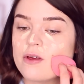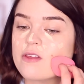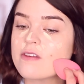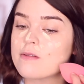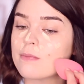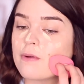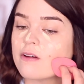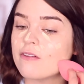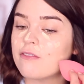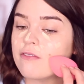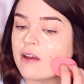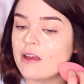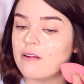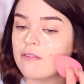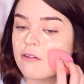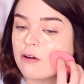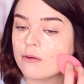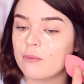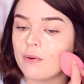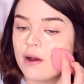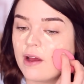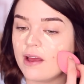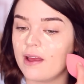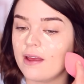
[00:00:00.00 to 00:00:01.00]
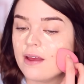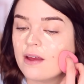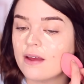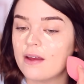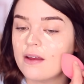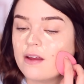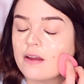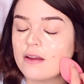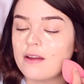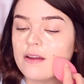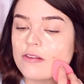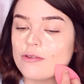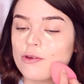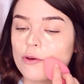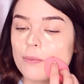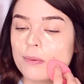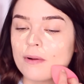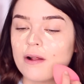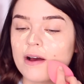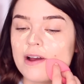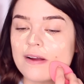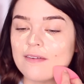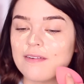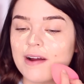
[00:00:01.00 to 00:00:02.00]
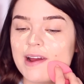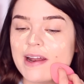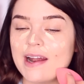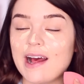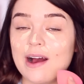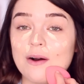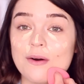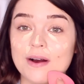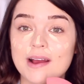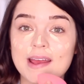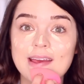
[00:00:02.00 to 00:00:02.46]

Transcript: which is my favorite way to apply it right now.